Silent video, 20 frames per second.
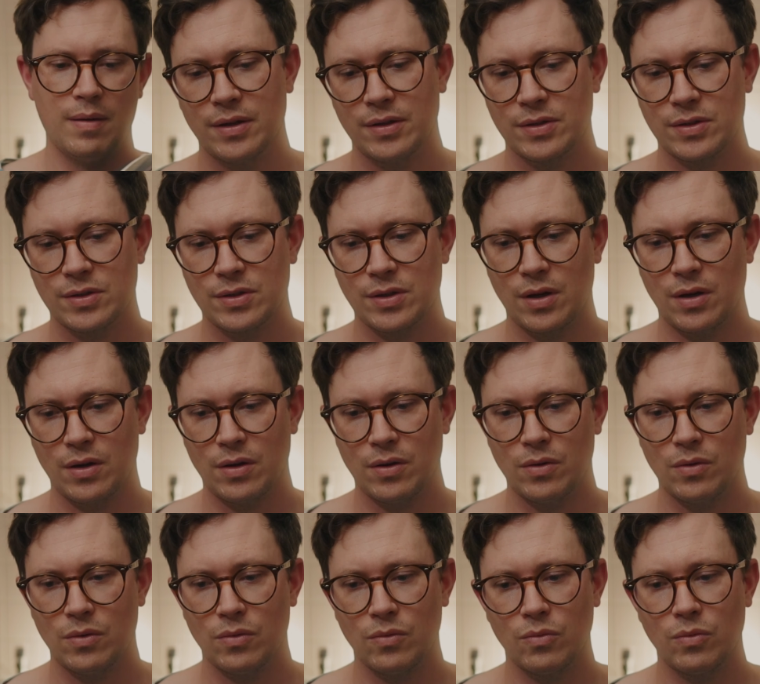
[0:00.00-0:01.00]

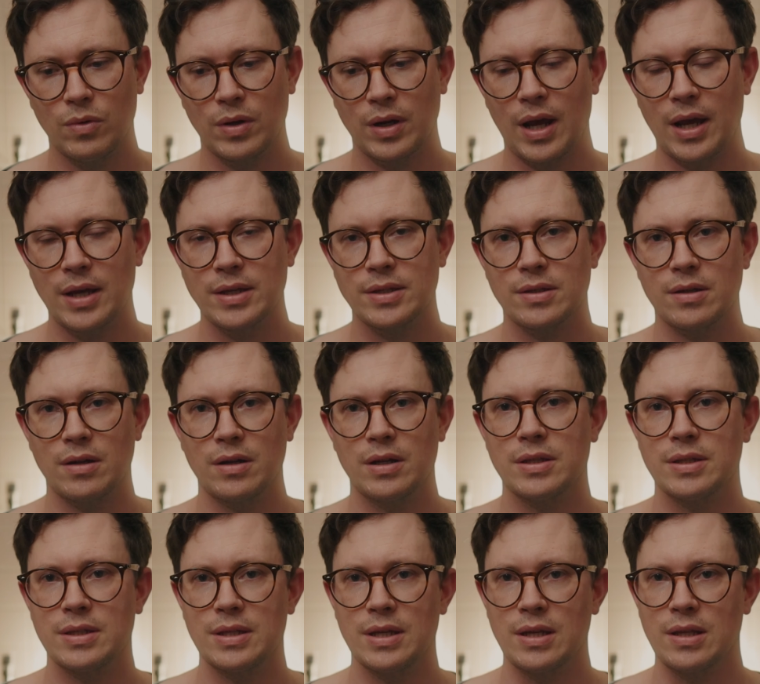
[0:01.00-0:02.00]
So when I
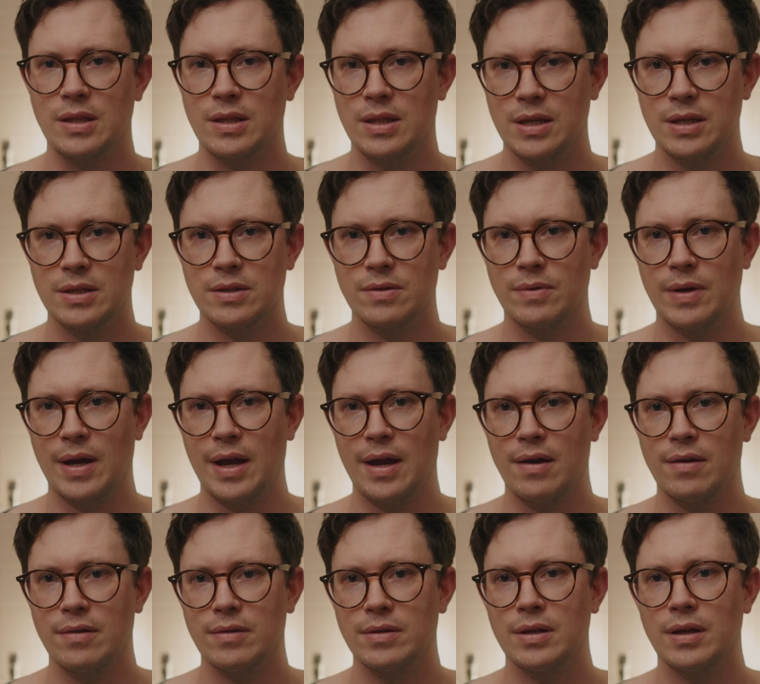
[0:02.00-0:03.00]
started seeing these
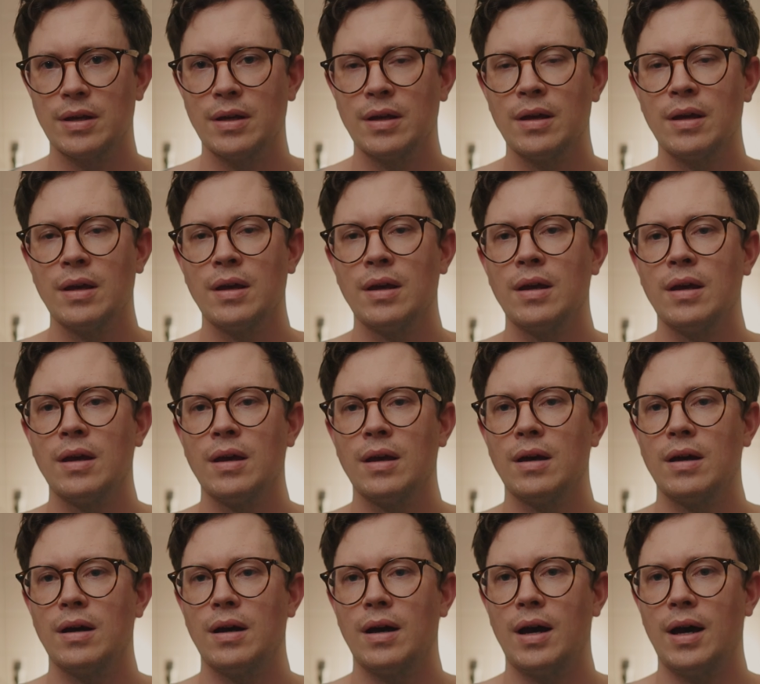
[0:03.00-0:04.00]
around,
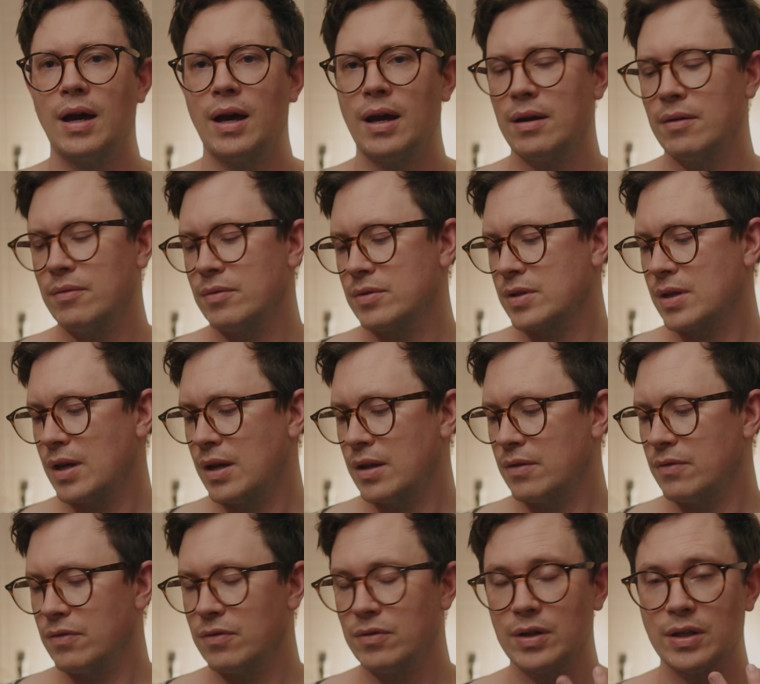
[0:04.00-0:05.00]
I was
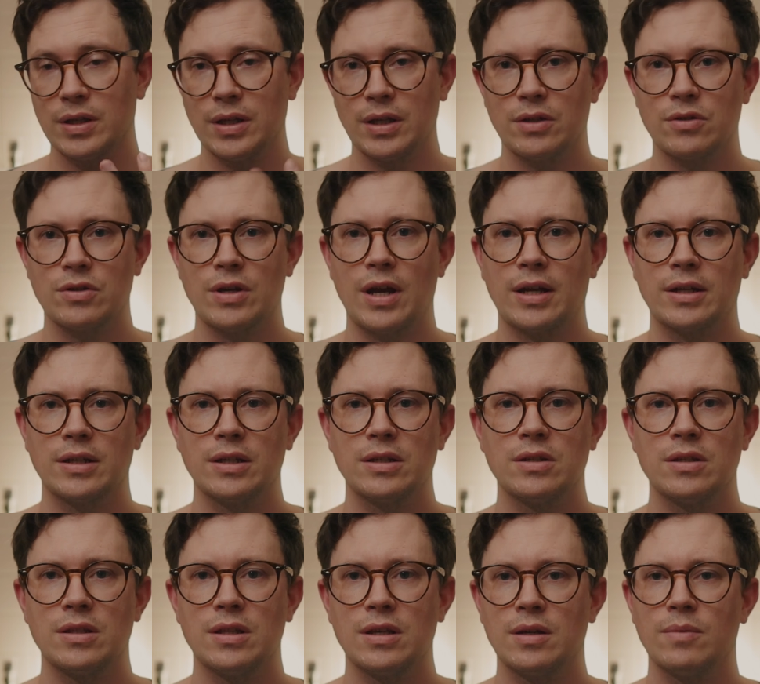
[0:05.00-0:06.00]
kind of really attracted
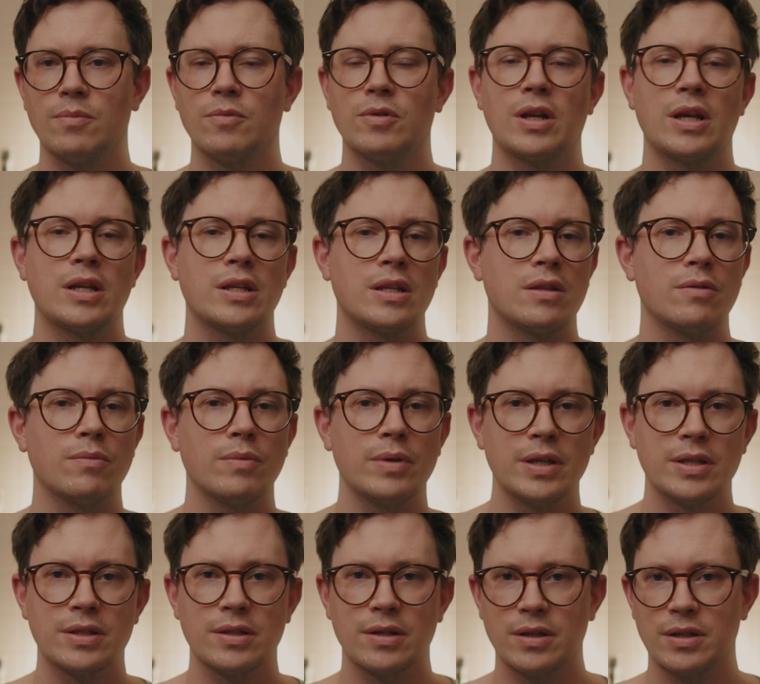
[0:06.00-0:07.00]
to them. When I did the
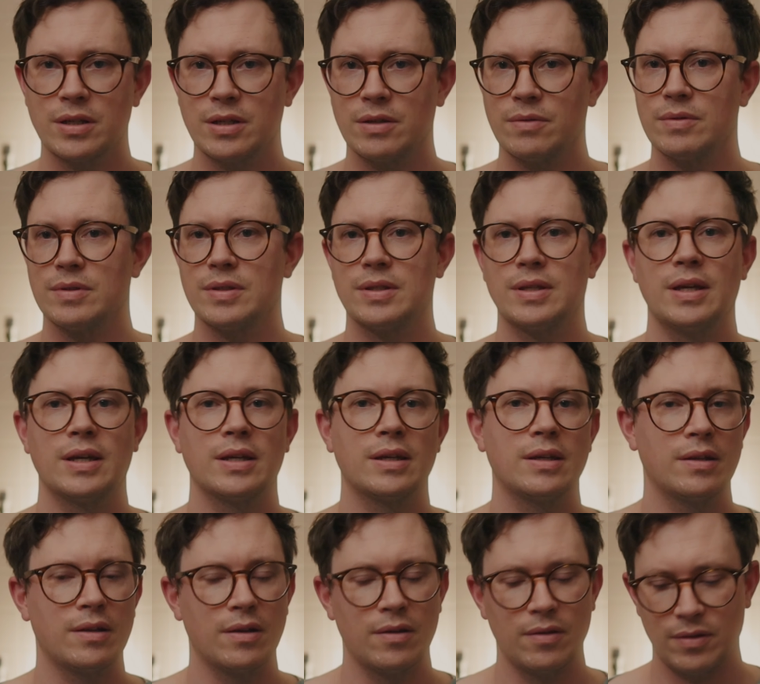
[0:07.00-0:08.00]
research, it was like,
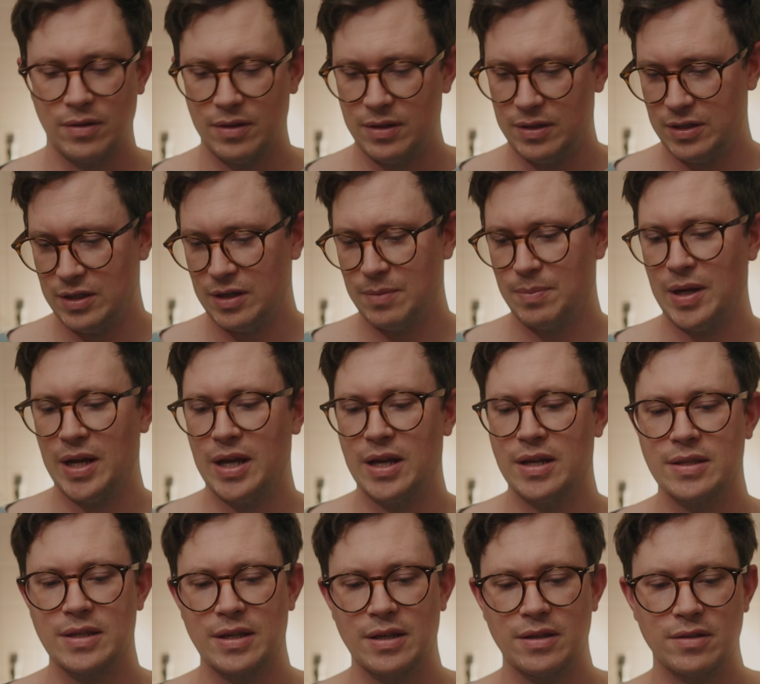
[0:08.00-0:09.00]
you know,
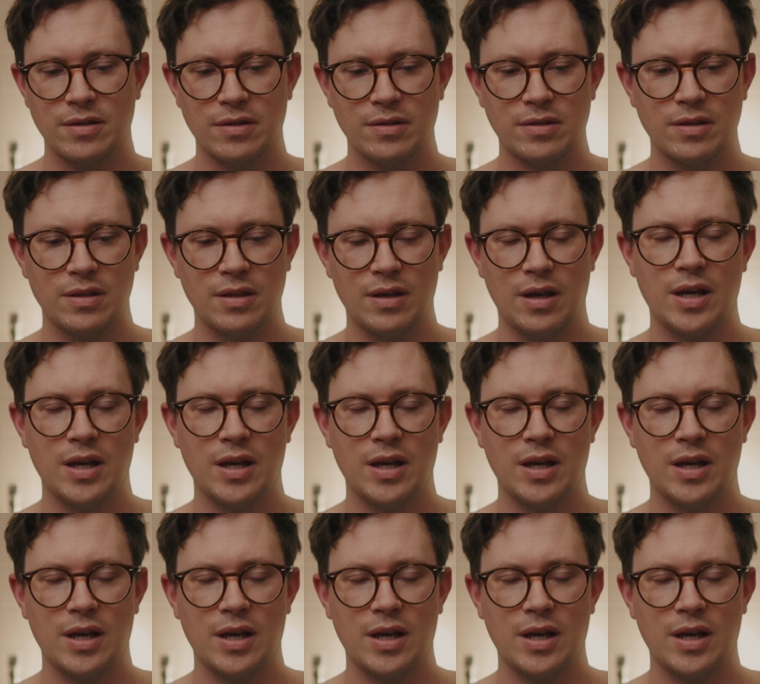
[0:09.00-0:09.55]
Japan's answer to the